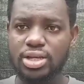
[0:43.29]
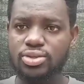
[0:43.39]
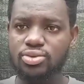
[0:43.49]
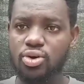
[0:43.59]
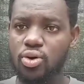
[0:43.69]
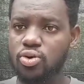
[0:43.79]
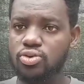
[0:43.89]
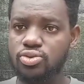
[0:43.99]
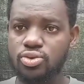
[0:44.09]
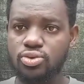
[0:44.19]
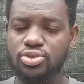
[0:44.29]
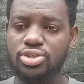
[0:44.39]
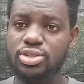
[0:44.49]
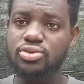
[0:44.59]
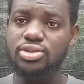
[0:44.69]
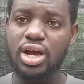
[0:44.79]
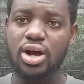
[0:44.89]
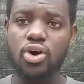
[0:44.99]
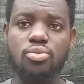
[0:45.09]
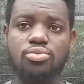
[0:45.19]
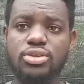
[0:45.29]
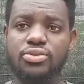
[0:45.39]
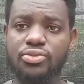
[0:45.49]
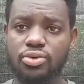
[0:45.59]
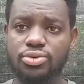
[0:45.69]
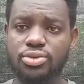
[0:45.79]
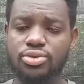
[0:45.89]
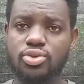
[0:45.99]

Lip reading: As we all know, snails are omnivores.